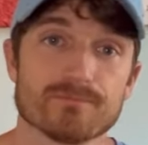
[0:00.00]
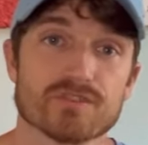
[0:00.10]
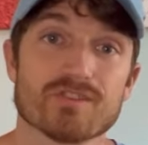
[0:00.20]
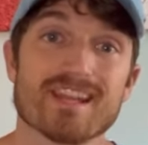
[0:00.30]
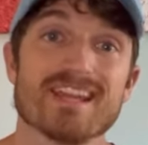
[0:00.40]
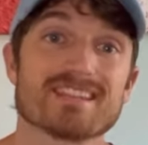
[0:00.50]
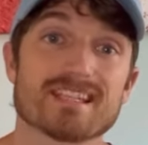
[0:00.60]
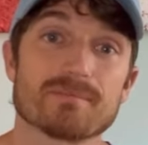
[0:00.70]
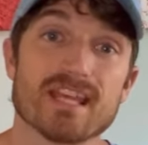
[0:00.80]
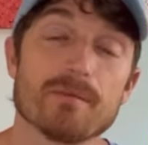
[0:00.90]
So then in
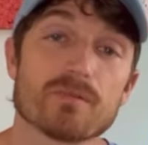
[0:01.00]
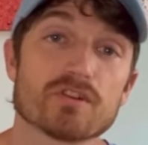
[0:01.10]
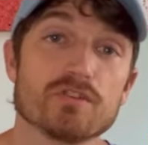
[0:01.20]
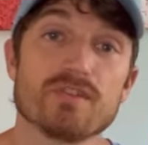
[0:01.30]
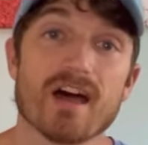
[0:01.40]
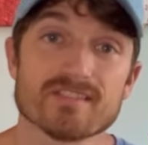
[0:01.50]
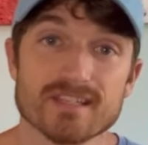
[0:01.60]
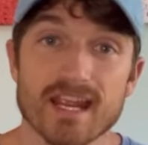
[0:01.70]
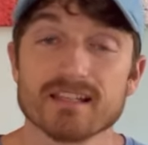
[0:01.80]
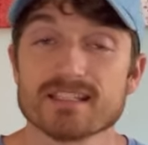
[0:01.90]
September
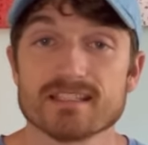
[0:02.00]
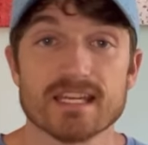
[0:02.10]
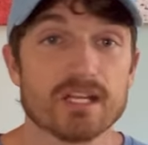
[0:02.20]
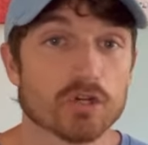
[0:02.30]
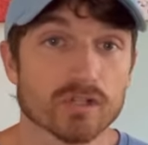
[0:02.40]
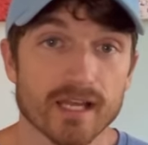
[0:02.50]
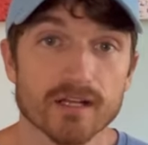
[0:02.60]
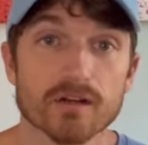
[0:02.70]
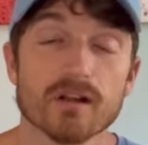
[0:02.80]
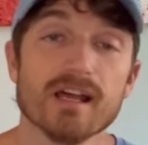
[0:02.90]
2008, less than a year
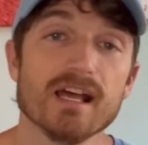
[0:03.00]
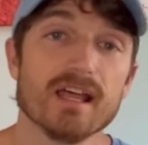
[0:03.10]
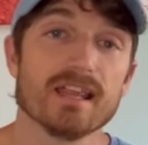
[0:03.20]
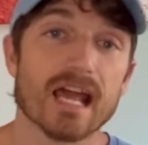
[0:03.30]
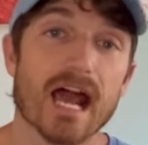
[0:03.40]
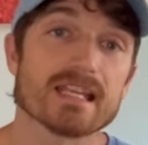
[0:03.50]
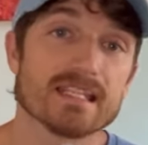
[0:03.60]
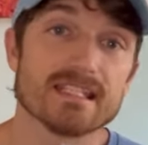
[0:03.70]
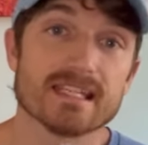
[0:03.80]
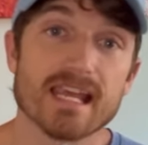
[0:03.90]
later, the
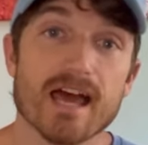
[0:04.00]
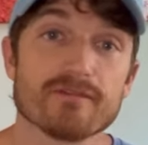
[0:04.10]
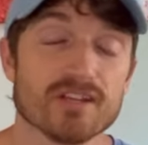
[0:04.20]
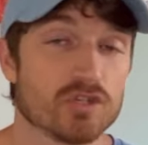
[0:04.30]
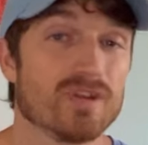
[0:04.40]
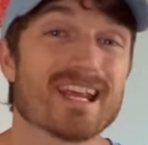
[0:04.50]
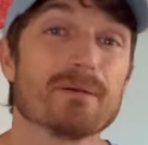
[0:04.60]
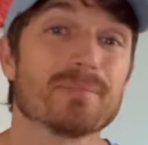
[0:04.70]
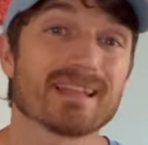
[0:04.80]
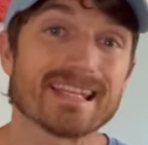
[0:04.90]
ITTF issued a
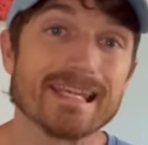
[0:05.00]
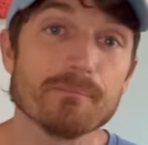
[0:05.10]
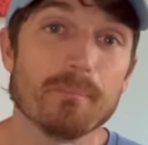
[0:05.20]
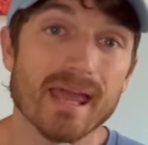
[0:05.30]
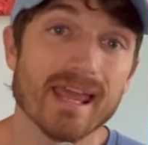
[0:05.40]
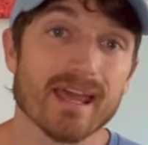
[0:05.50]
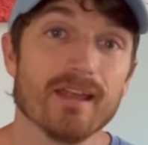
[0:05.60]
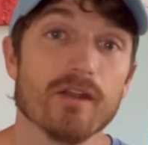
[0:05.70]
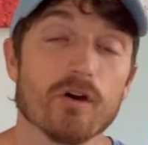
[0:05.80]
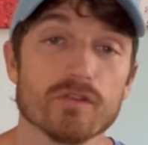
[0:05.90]
complete
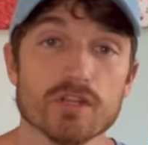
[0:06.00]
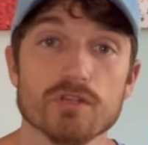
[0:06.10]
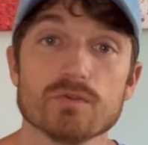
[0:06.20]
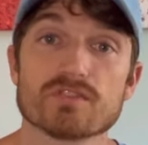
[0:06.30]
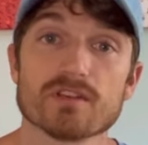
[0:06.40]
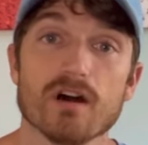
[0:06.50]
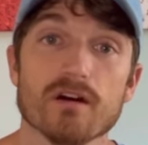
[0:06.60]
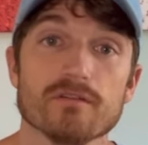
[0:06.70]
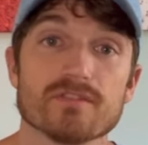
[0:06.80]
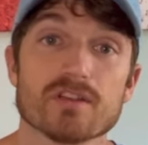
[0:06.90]
ban on the use
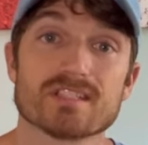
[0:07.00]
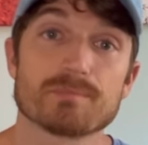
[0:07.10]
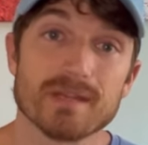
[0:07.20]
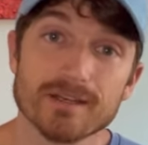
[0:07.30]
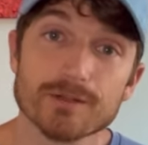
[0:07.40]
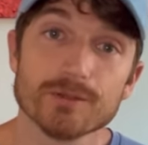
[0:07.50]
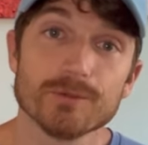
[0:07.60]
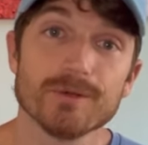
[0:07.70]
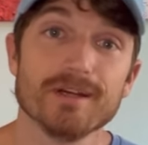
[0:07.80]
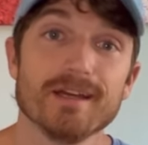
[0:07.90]
of speed
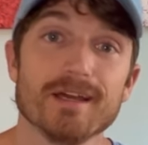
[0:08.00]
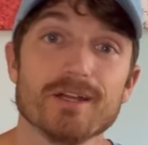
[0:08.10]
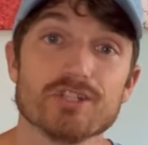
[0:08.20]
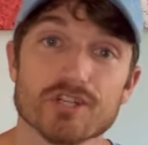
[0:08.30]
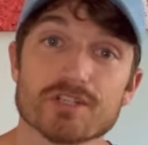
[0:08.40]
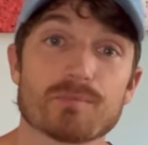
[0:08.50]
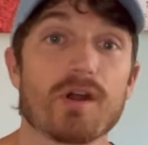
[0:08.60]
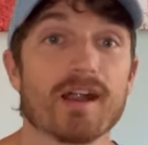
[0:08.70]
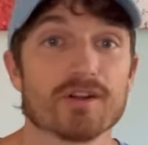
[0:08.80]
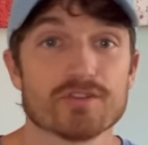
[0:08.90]
glue just
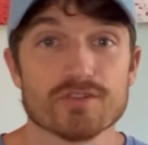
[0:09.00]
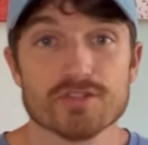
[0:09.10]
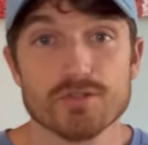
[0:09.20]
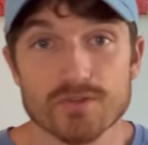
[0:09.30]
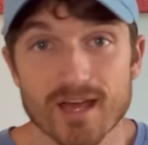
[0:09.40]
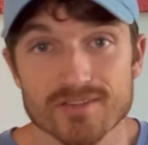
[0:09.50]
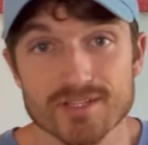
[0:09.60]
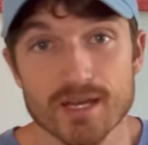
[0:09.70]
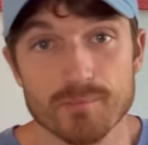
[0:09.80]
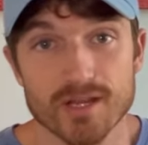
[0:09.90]
prior to the
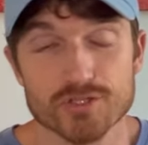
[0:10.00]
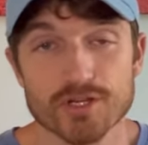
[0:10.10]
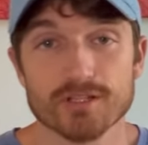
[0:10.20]
2008 Beijing